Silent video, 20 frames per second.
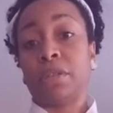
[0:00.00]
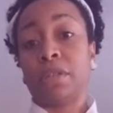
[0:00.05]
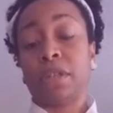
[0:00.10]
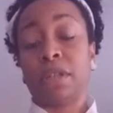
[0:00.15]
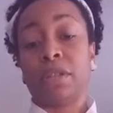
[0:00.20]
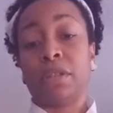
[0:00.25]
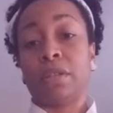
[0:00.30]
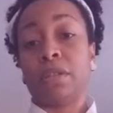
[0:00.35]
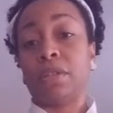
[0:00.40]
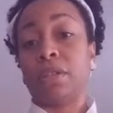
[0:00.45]

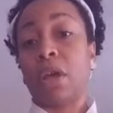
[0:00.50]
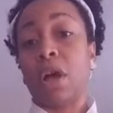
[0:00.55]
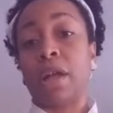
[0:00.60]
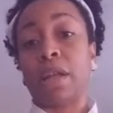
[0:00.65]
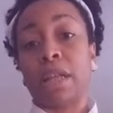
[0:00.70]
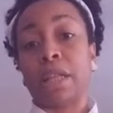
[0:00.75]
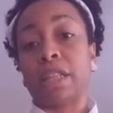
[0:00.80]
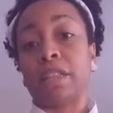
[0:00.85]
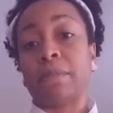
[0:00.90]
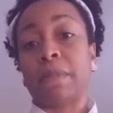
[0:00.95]
She
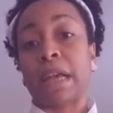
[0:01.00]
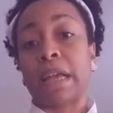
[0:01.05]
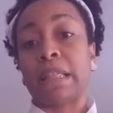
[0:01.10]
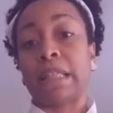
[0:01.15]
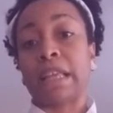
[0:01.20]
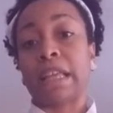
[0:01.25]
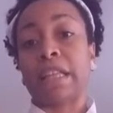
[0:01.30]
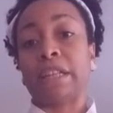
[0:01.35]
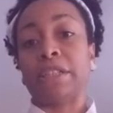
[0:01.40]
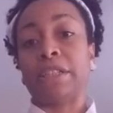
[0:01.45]
taught us about
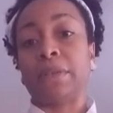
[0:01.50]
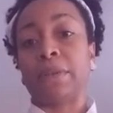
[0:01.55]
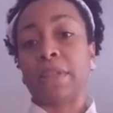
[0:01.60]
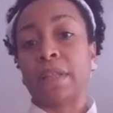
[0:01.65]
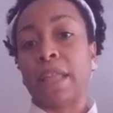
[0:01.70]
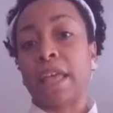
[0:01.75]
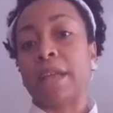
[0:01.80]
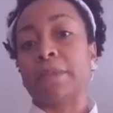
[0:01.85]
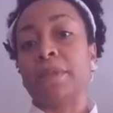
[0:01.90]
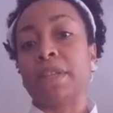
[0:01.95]
that, and she was
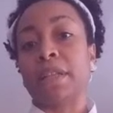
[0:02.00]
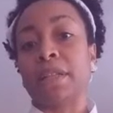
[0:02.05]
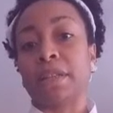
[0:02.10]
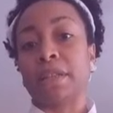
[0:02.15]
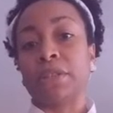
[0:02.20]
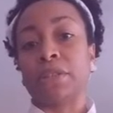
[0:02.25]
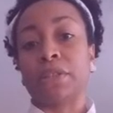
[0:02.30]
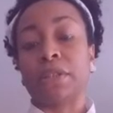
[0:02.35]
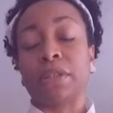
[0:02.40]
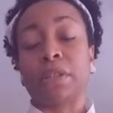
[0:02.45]
a lab
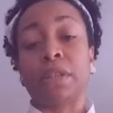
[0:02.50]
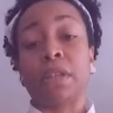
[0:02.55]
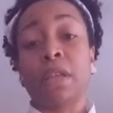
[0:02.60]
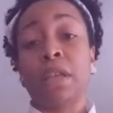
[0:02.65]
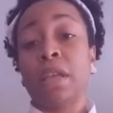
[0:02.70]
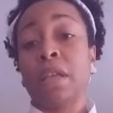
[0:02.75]
technician.